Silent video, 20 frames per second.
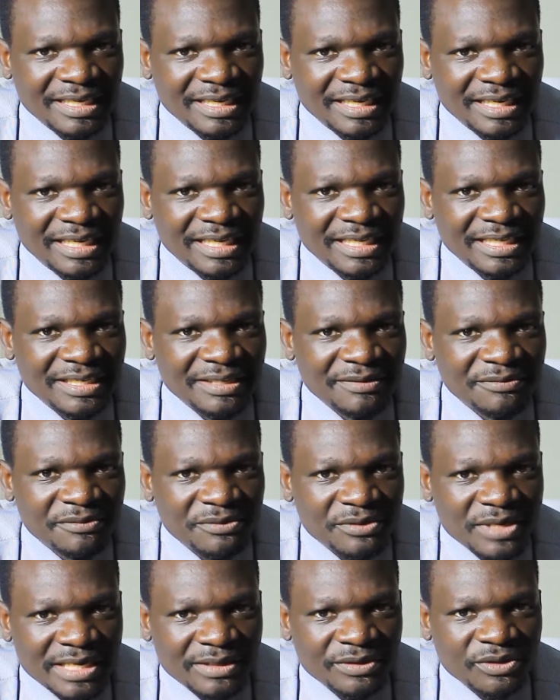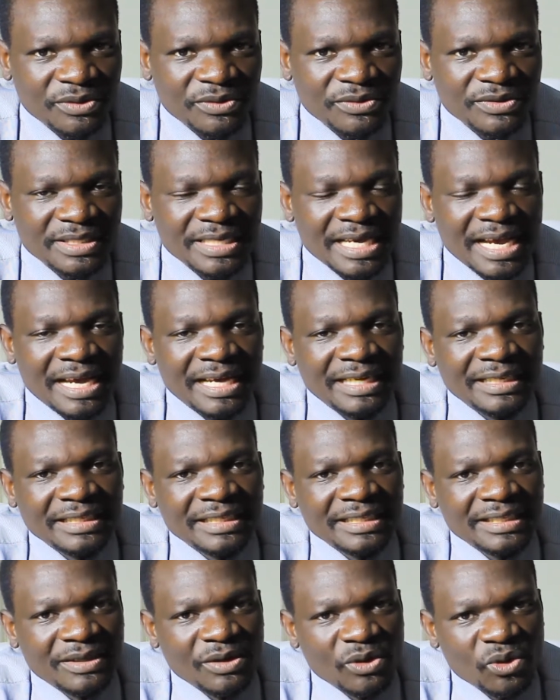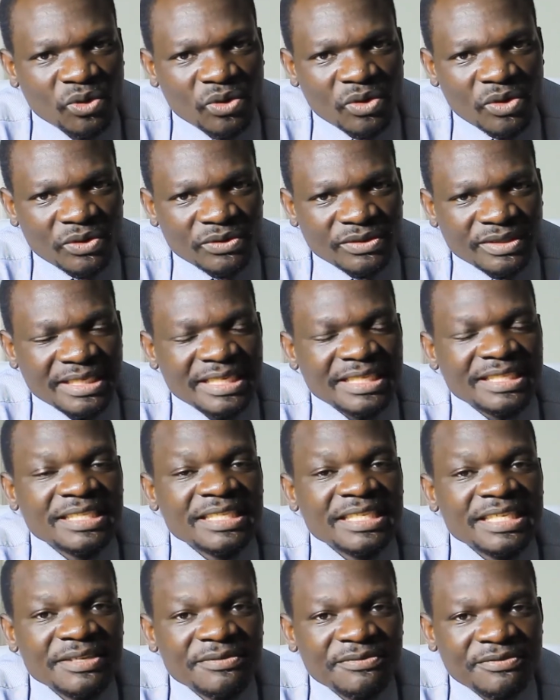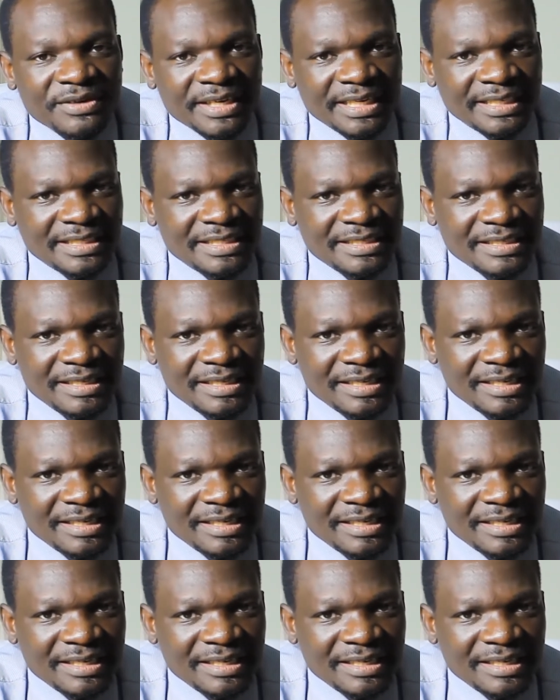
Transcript: in fructose and glucose is different,